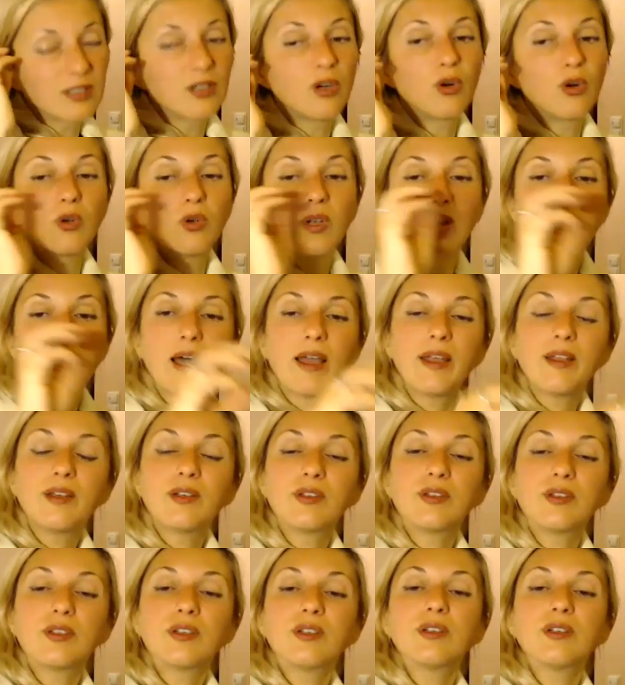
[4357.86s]
go
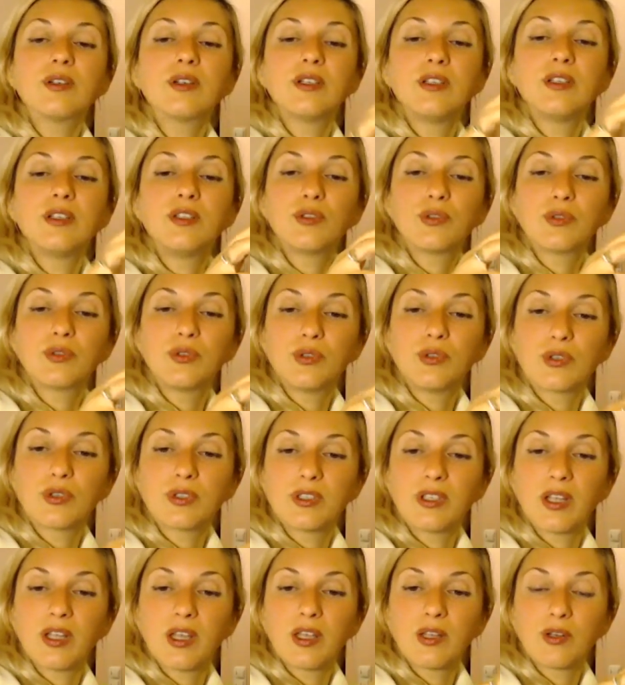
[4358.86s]
lighter into your
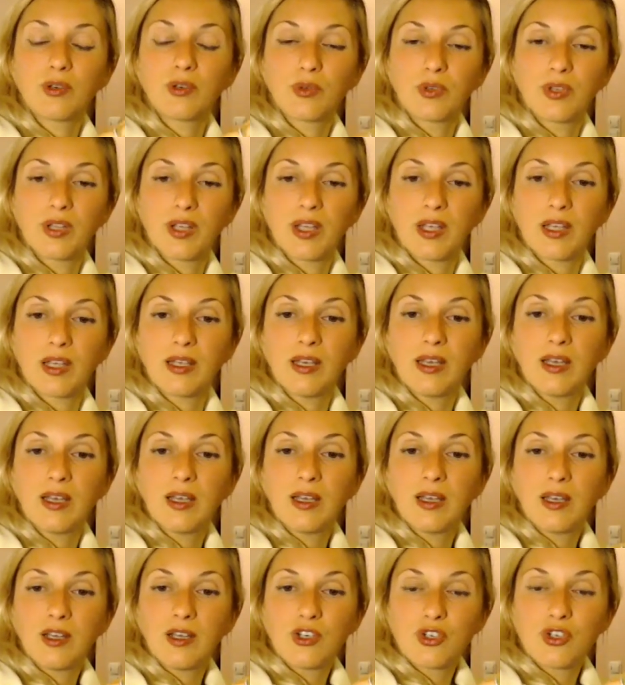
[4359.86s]
day-to-day
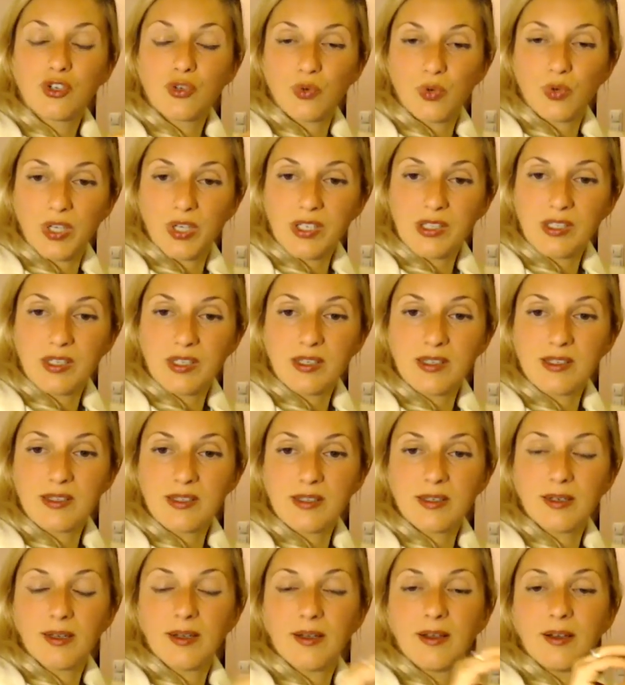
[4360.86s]
choices
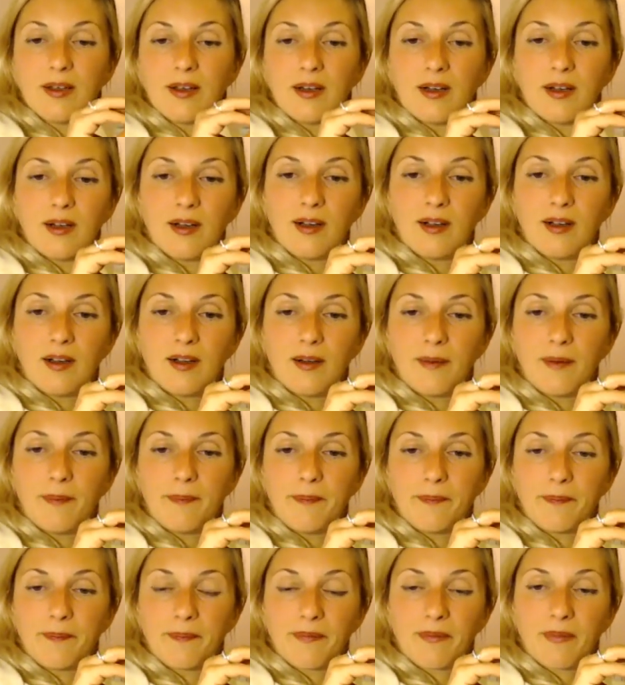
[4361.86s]

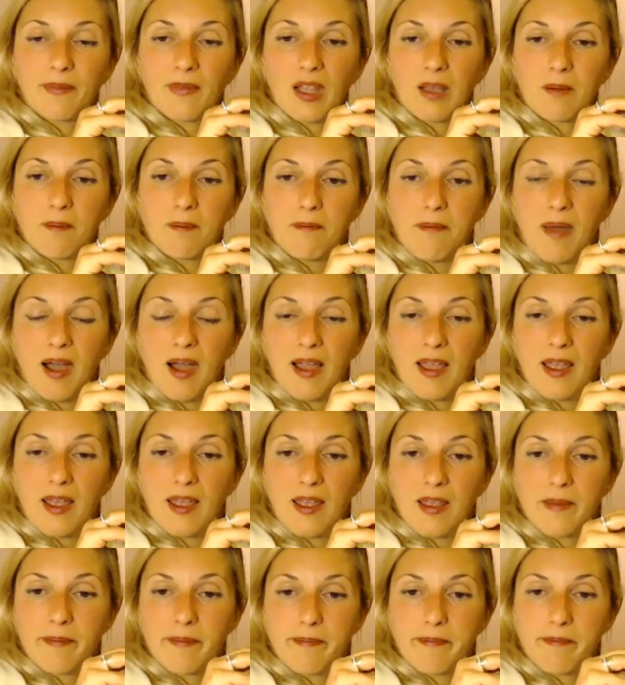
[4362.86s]

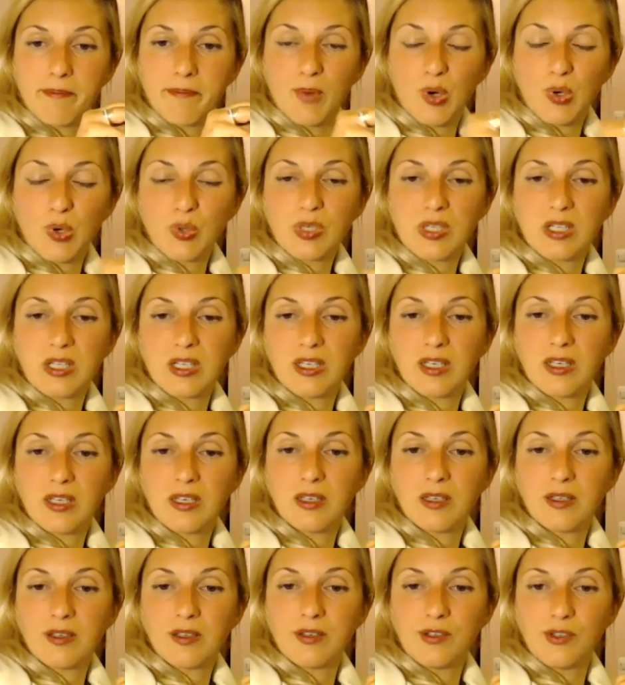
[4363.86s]
by
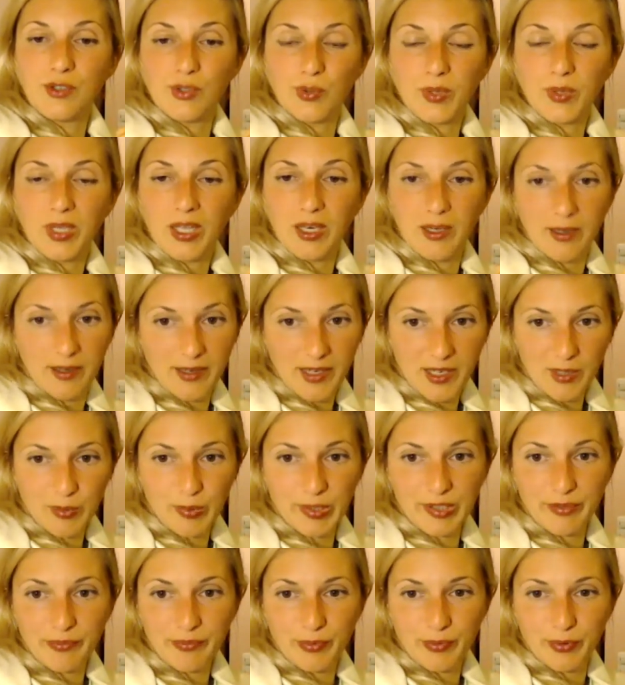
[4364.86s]
mostly doing
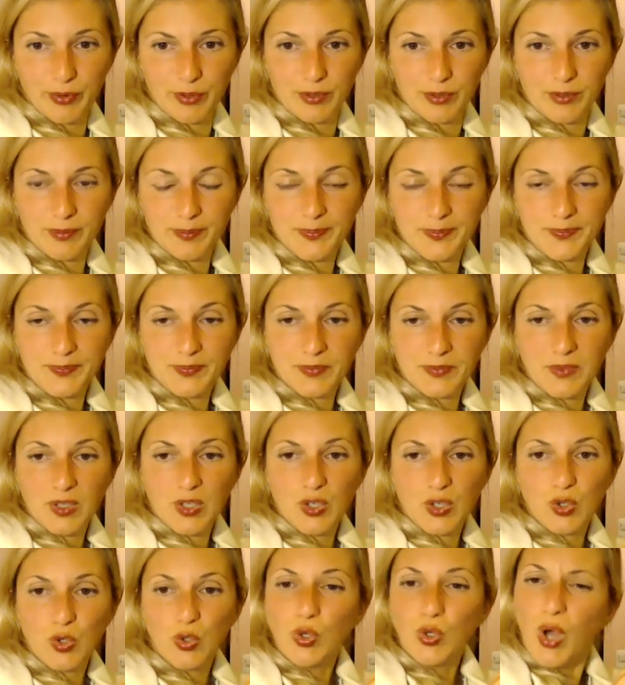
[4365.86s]
liquid food.
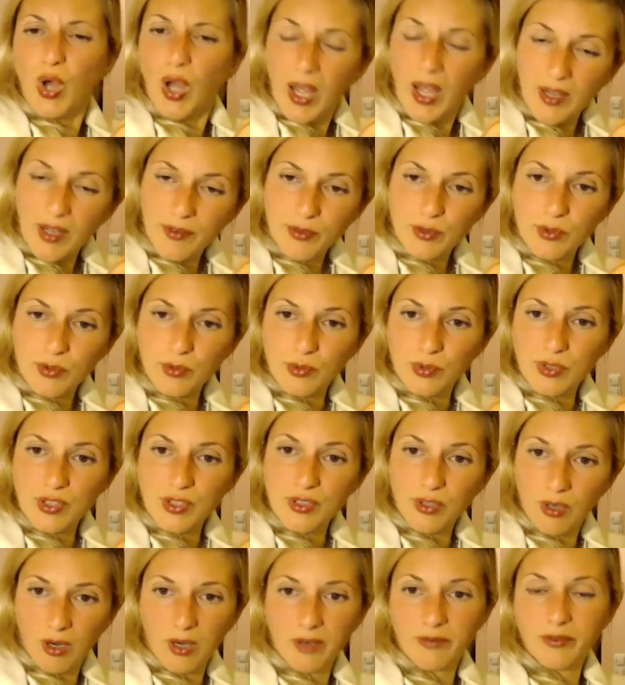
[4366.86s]
You don't have to
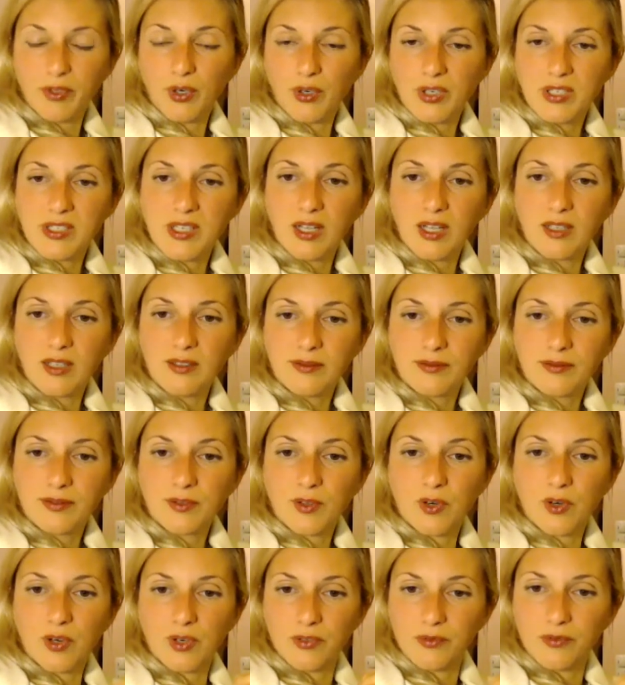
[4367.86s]
starve yourself
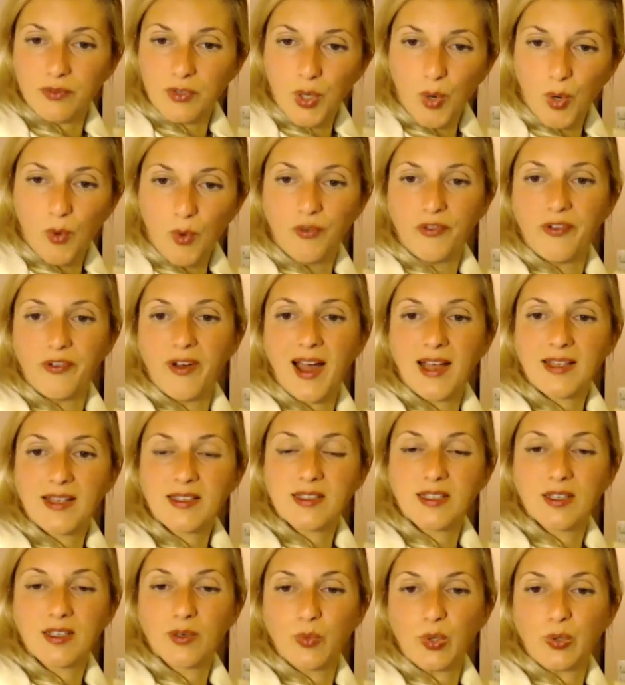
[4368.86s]
or go
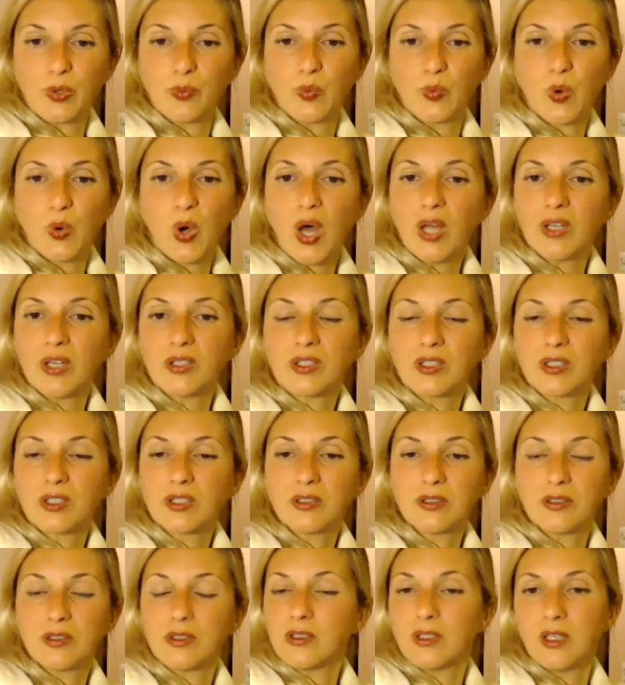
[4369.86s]
fasting with
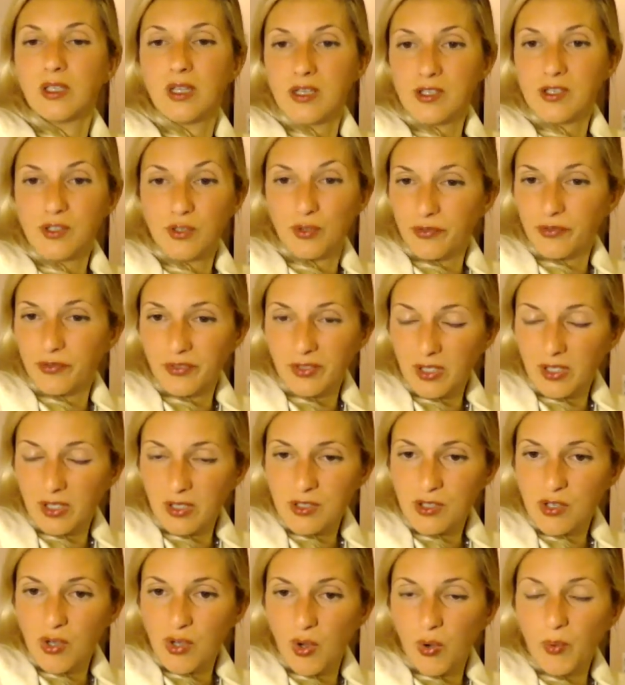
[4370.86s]
water unless you feel
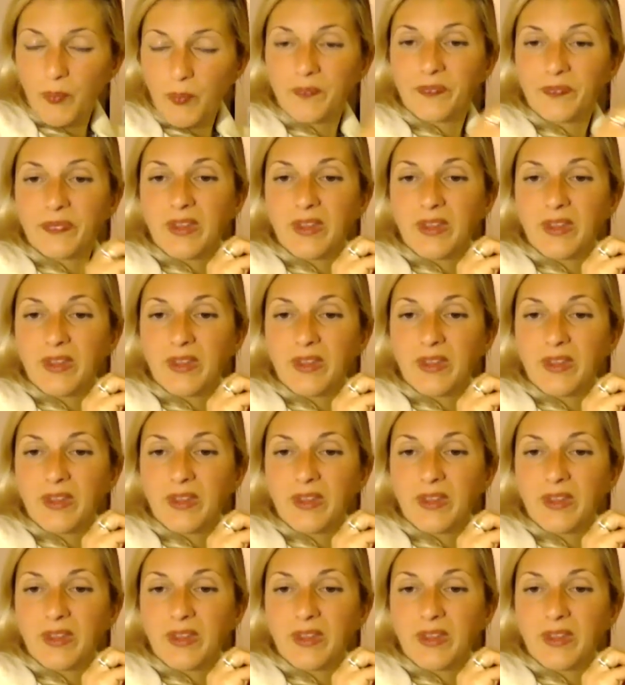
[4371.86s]
so,